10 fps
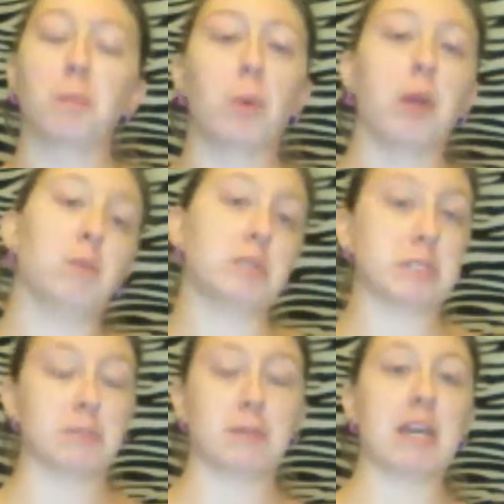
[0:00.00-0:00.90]
point where
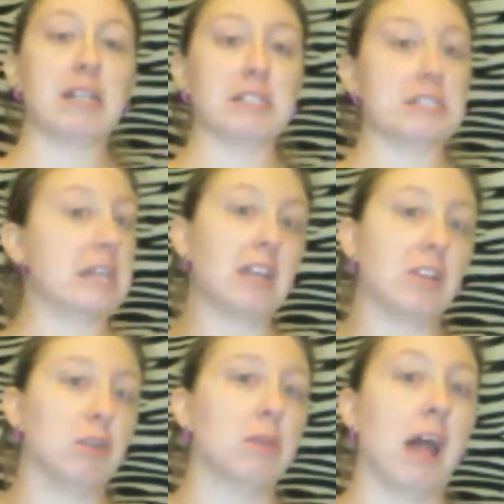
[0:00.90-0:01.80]
somebody has to take
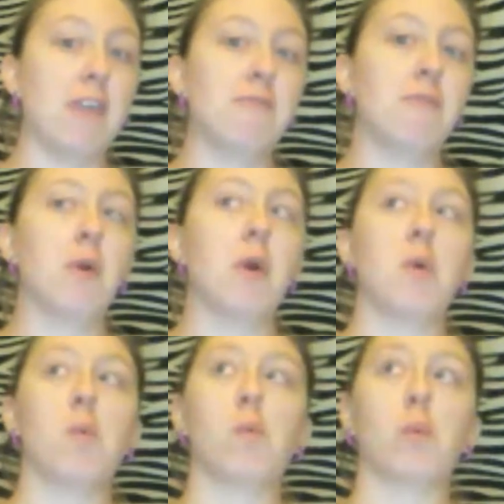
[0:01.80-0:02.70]
their life
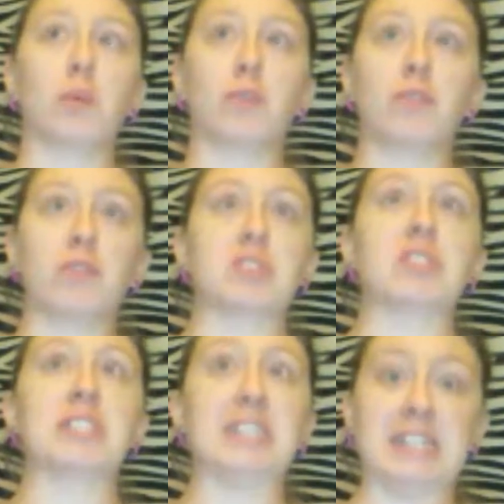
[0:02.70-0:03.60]
or feels the
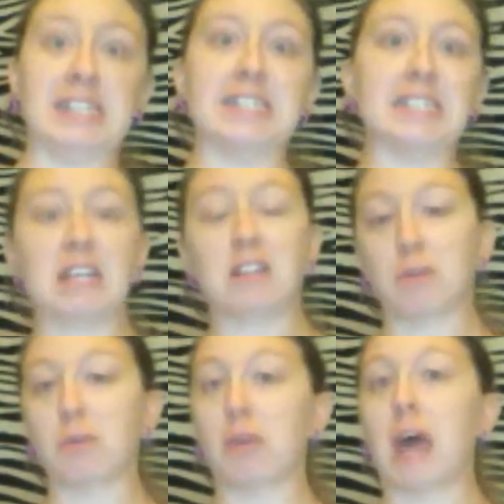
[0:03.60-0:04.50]
need to take their
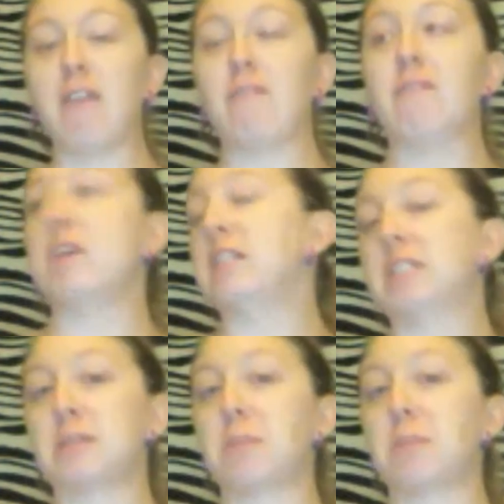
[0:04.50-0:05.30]
life is